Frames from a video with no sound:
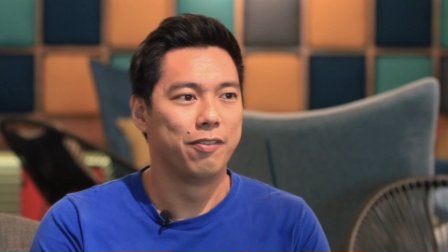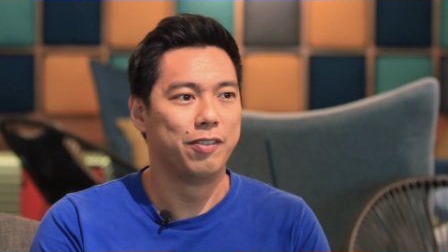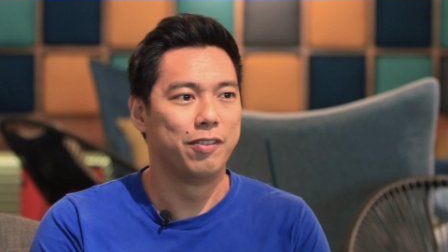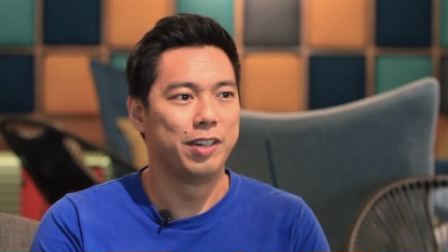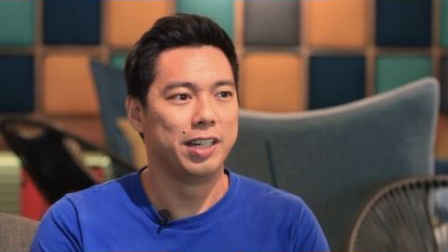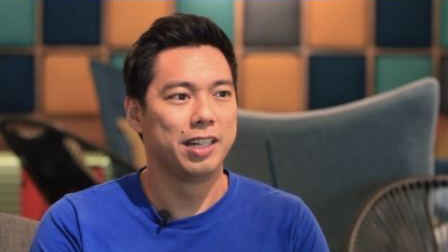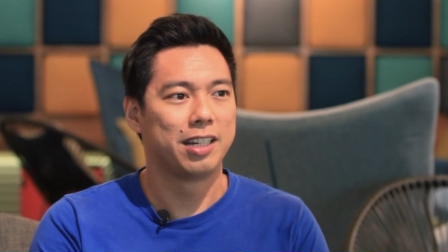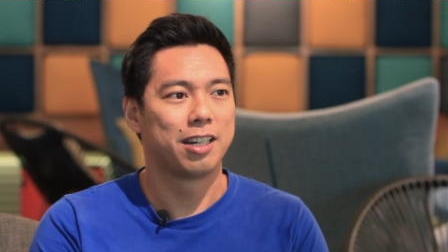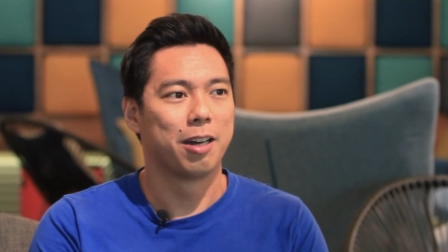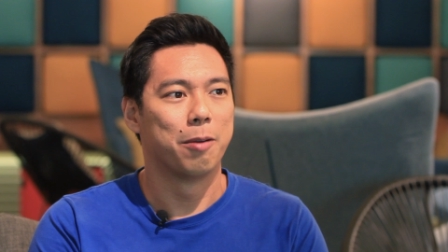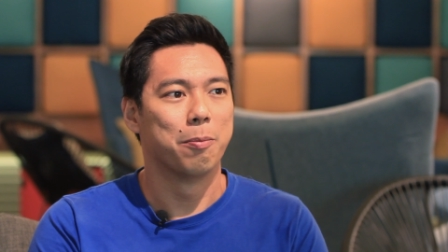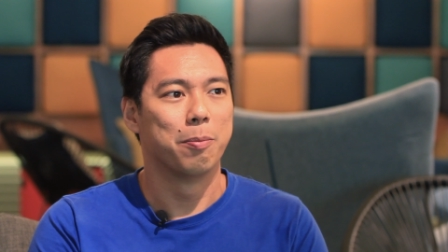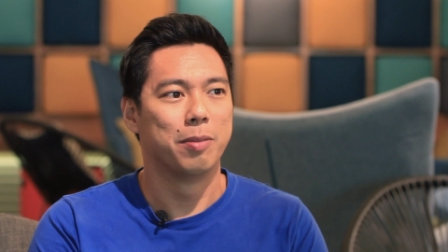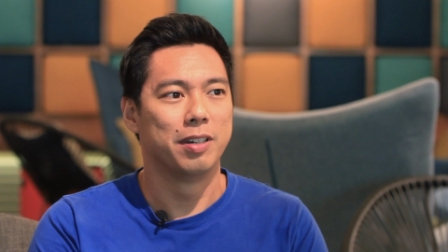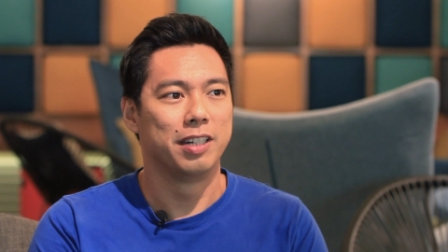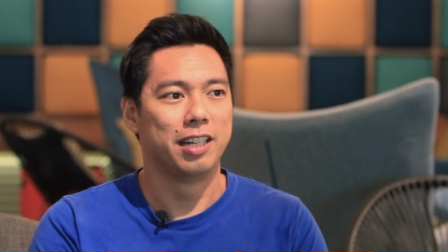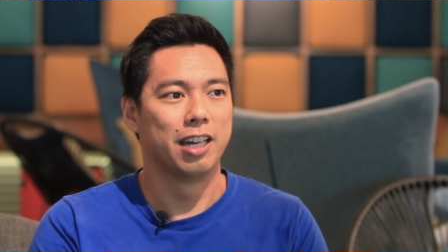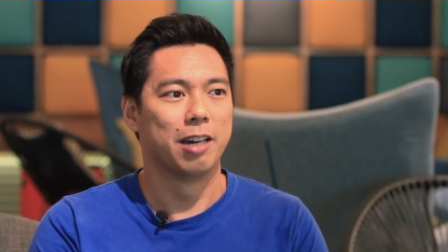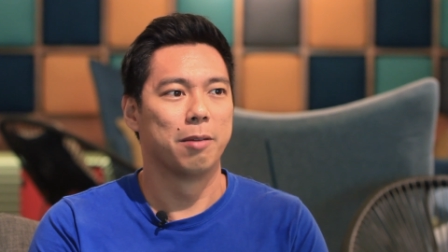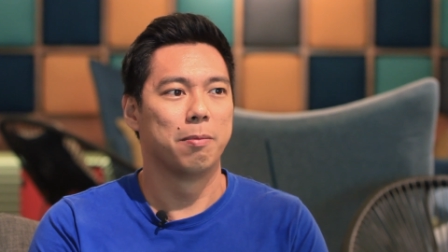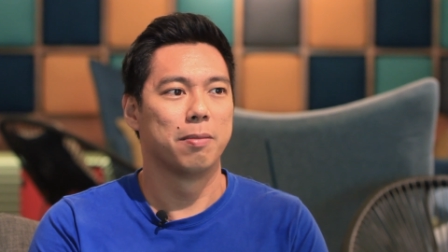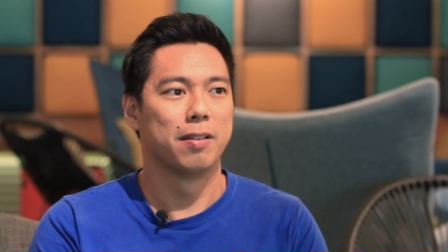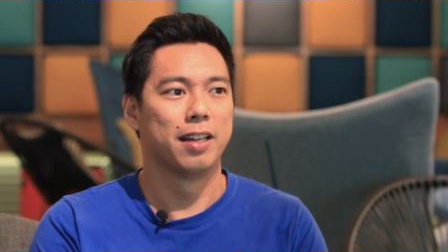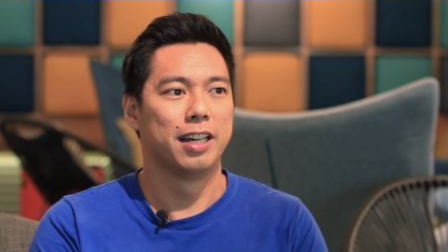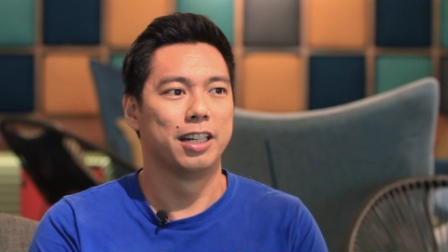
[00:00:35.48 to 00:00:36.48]
every
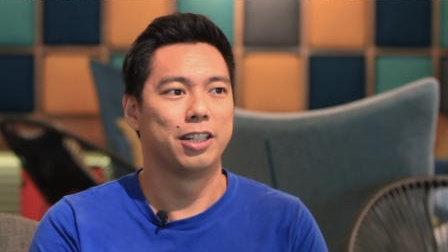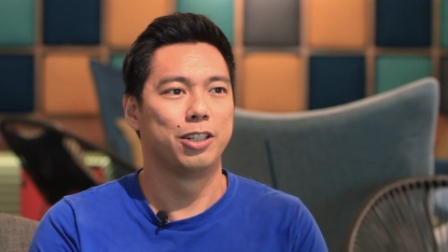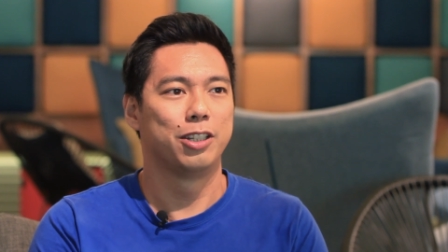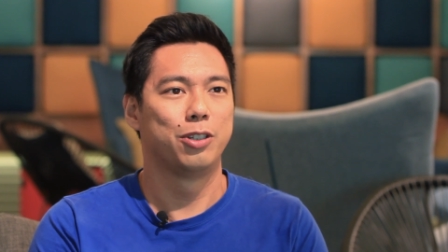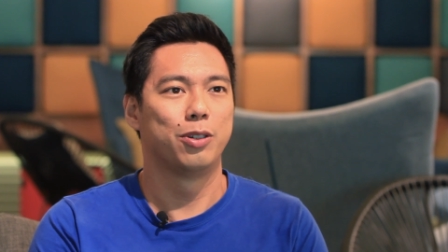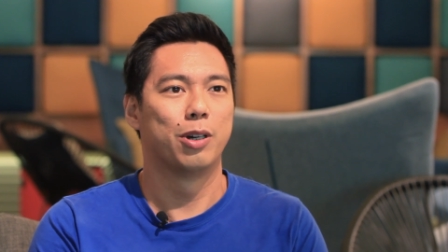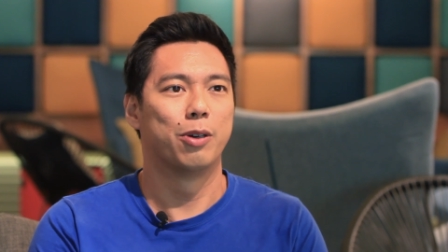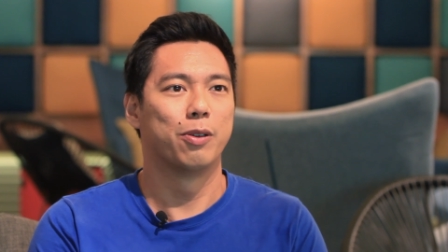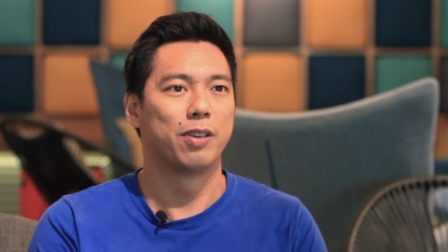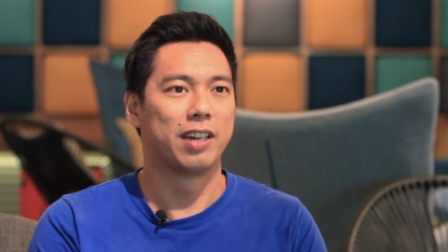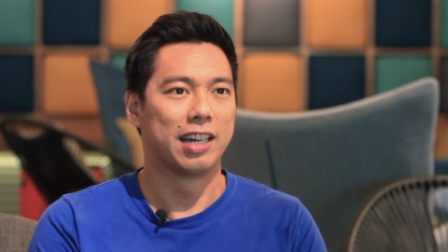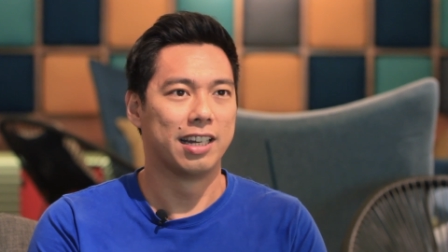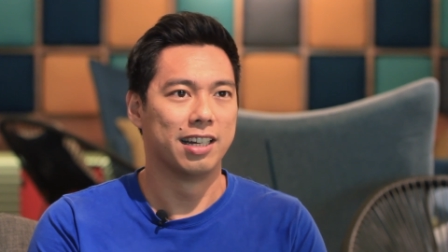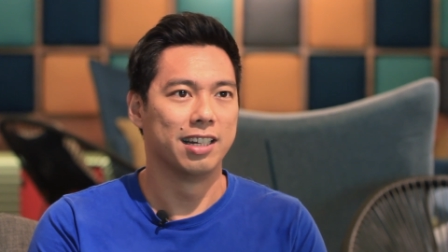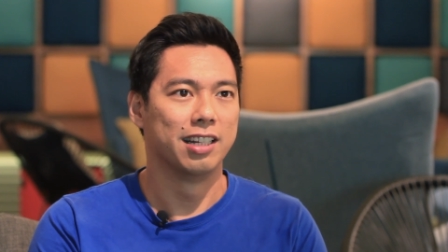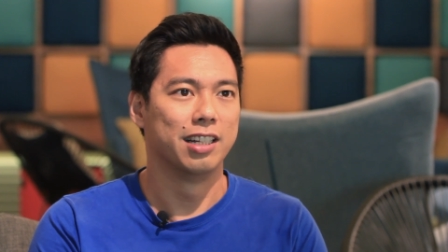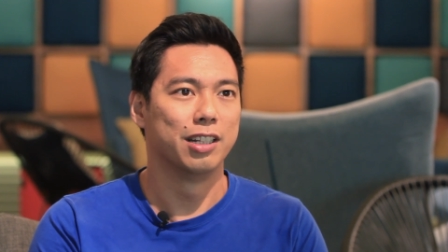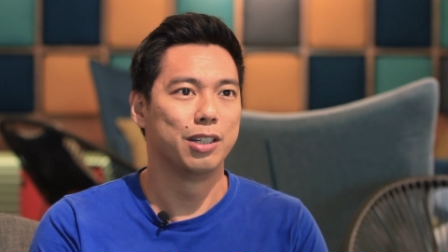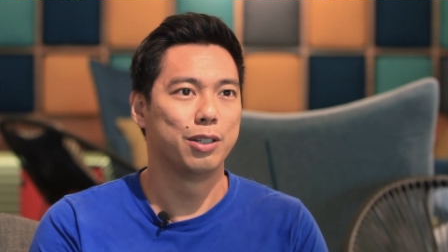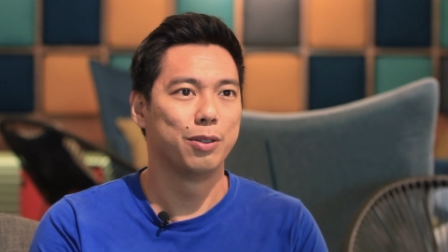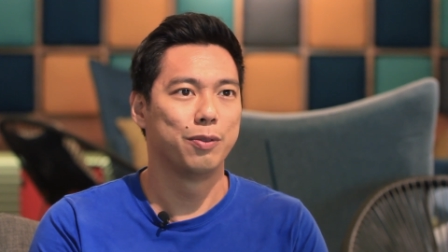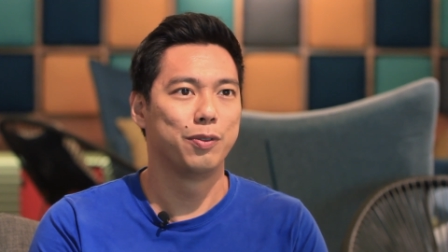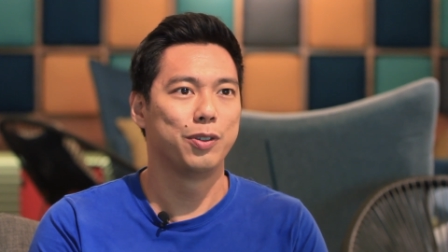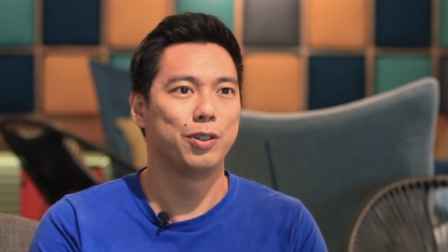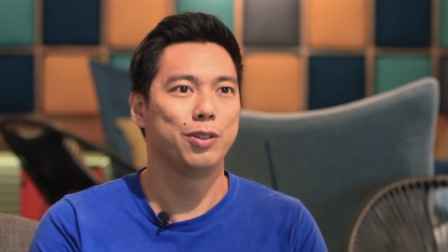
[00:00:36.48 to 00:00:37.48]
company I applied to, I would get an
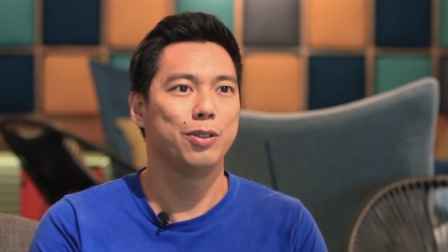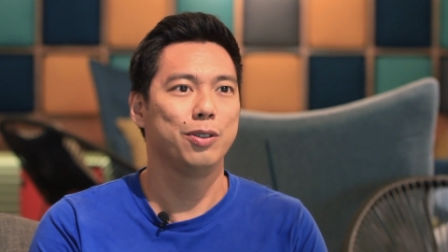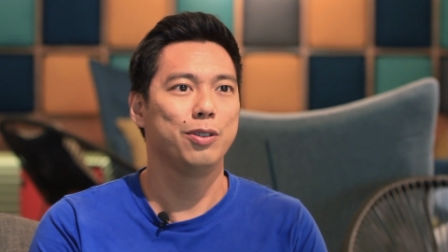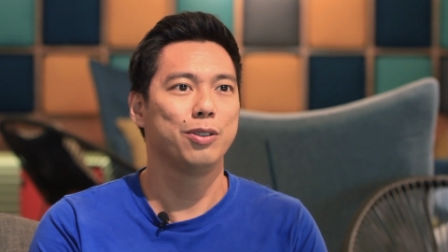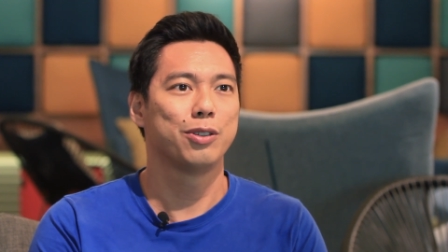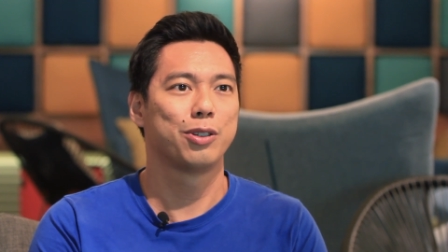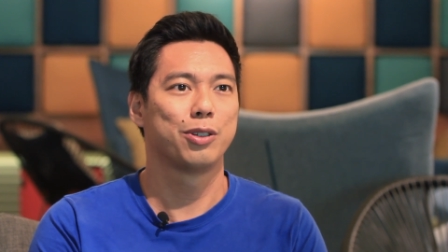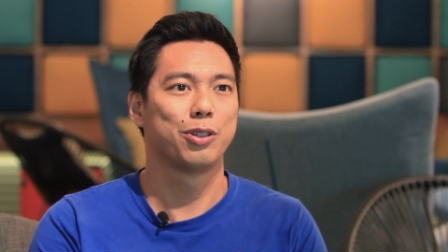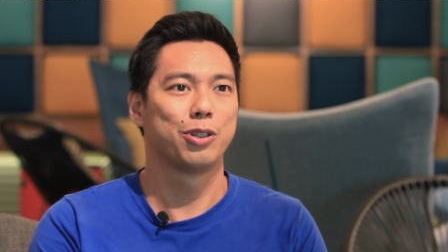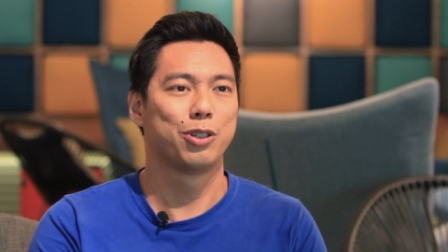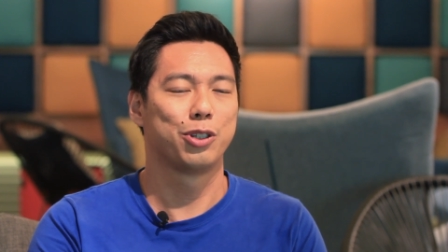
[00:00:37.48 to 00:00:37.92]
interview.